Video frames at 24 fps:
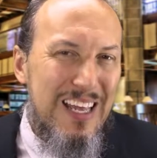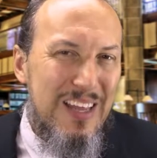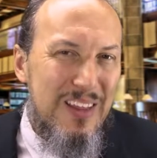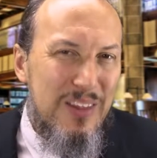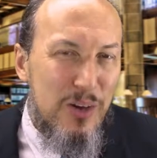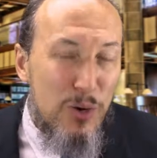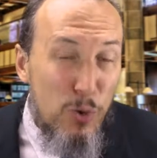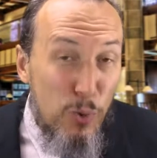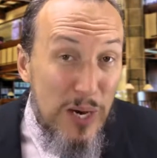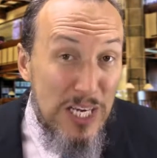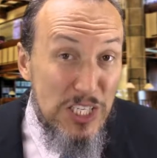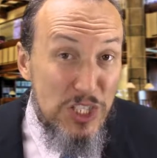
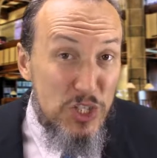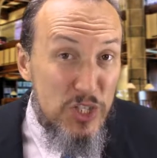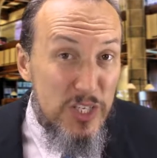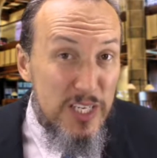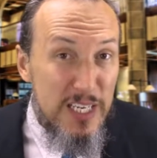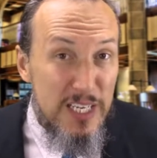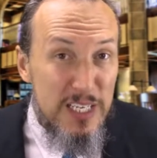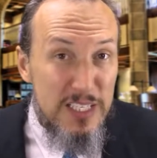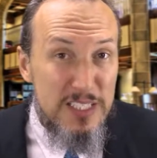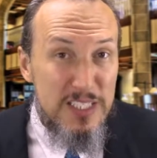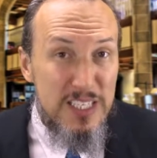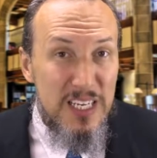the question
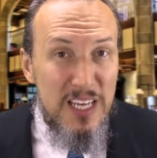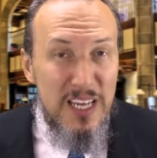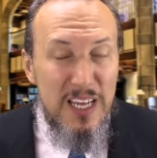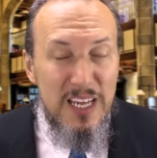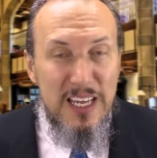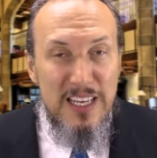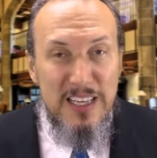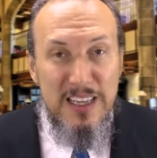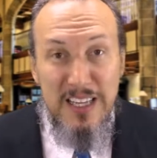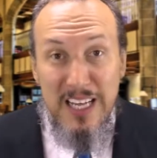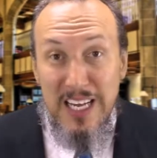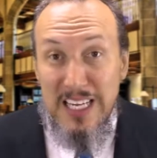is,
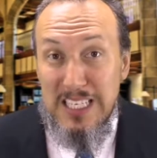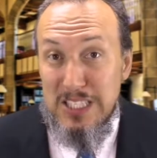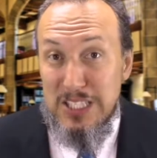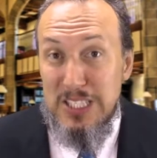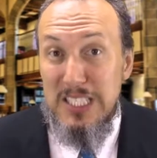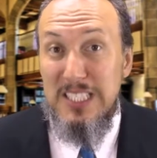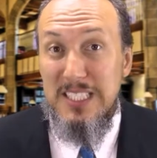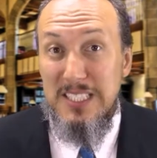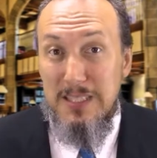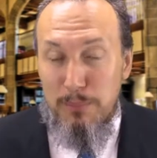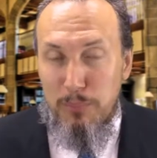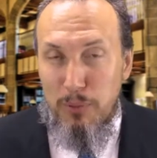does
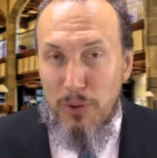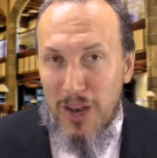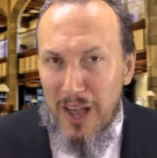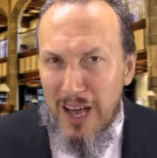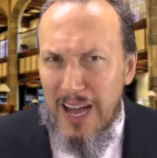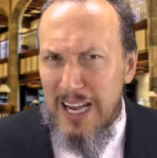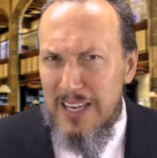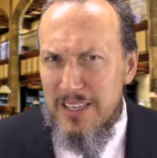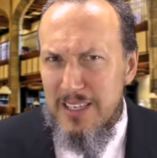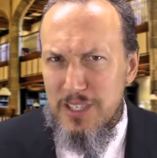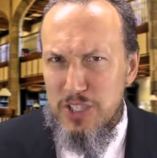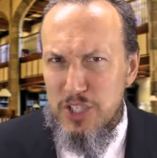this
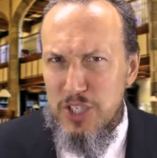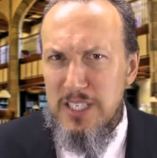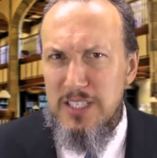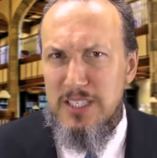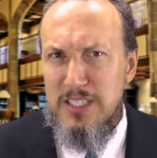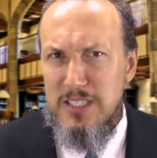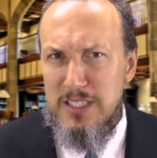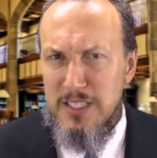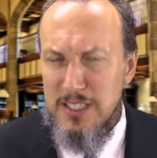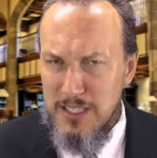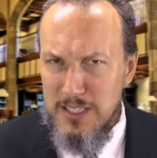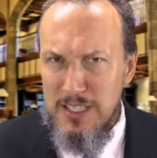apply to
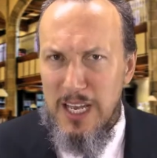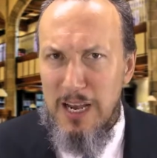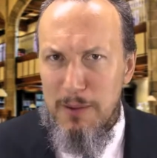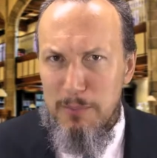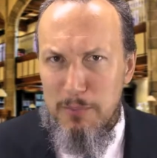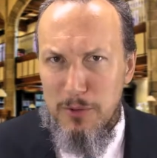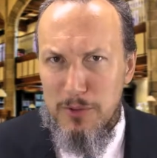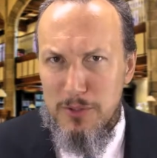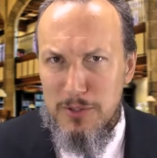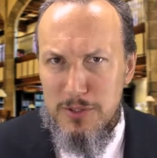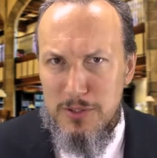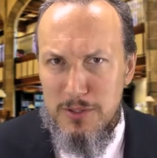Jesus'
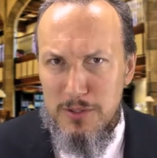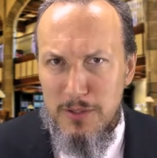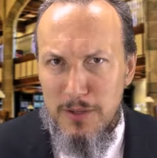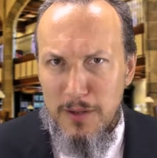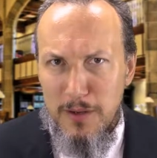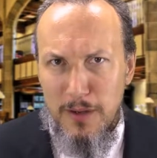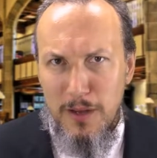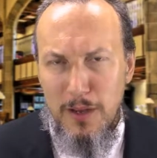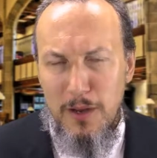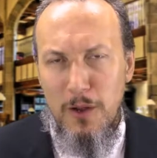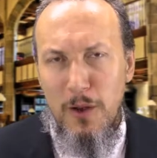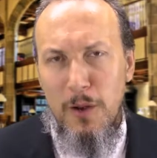disciples,
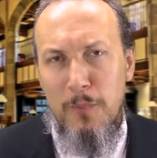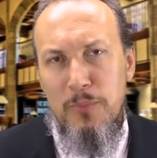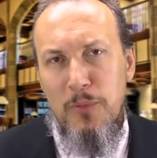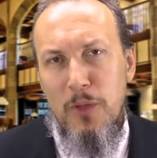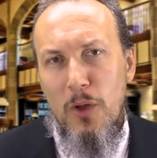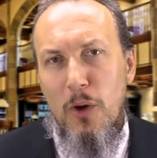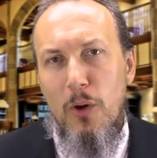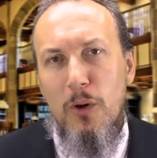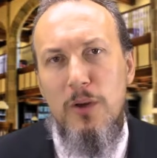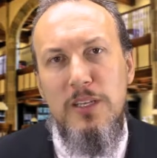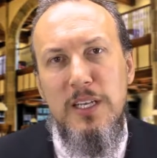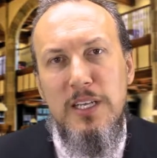you know,
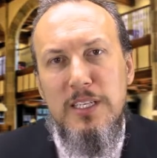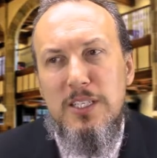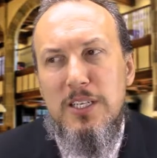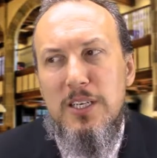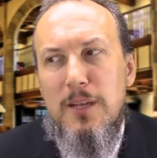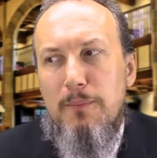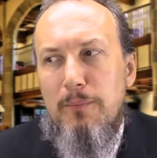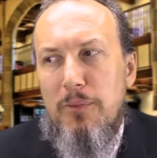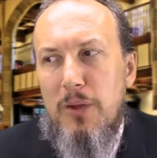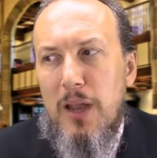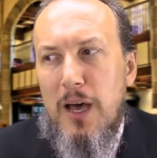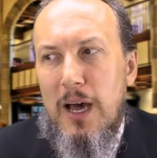or does
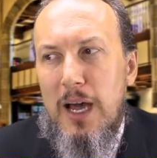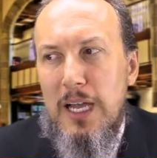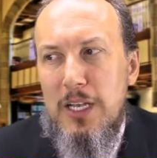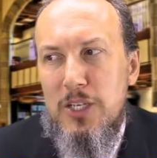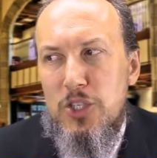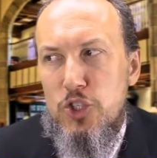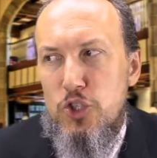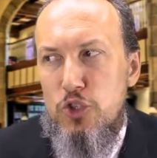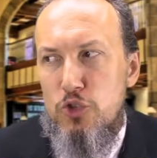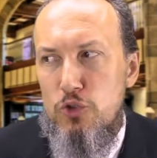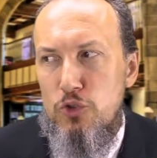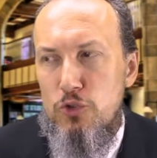it apply
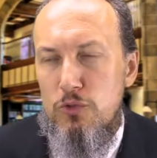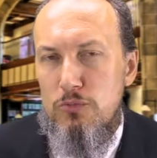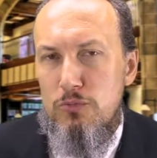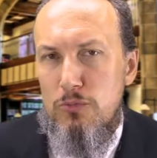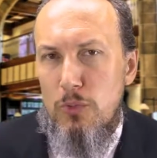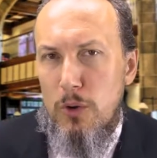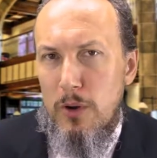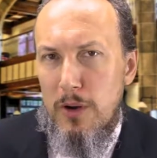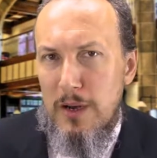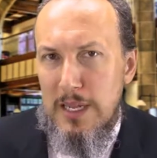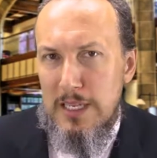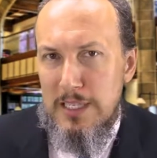to
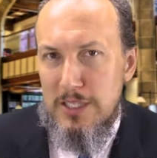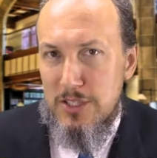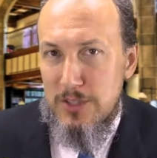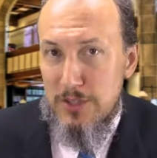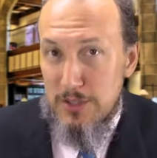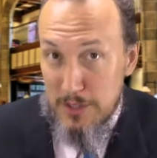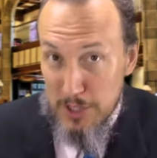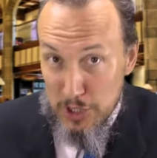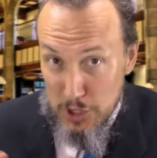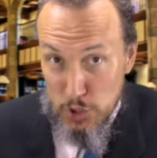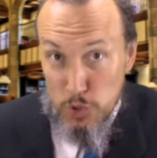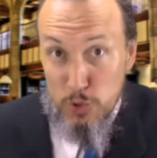more or less
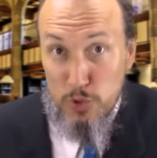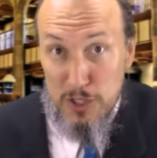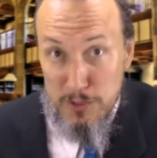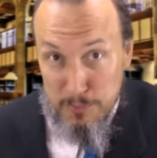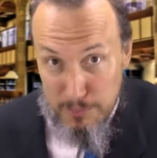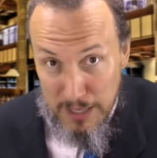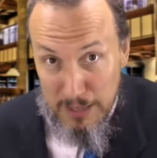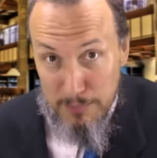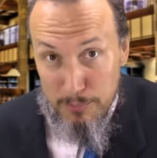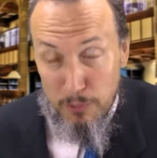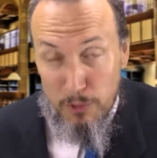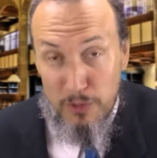the
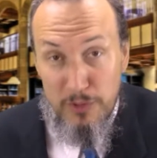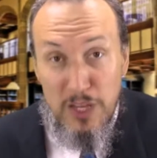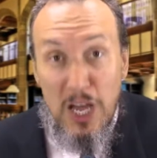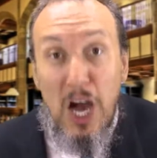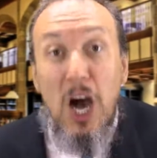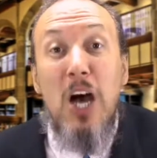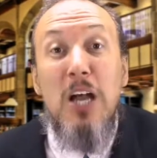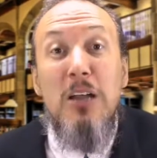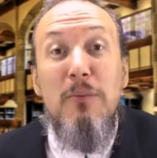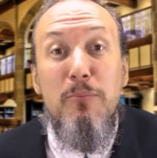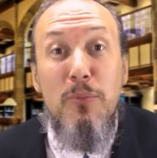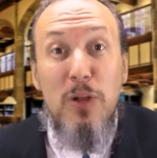Jewish people, or the
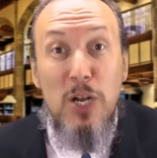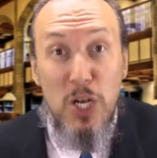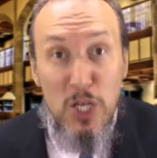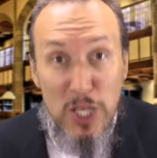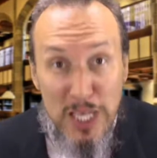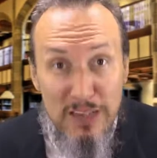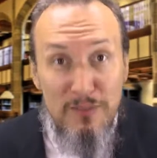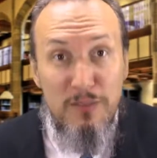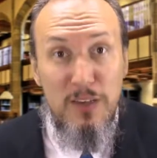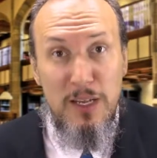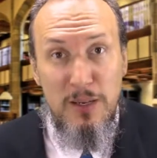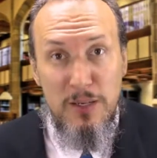
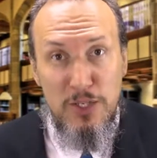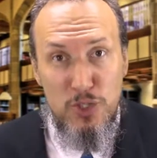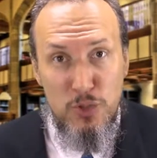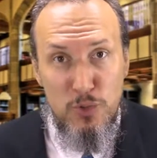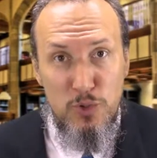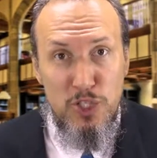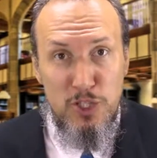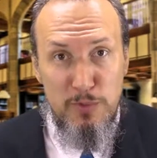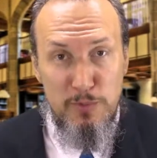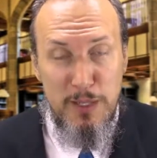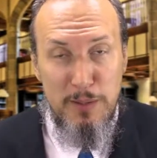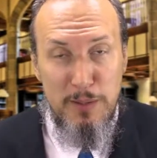unbelieving Jewish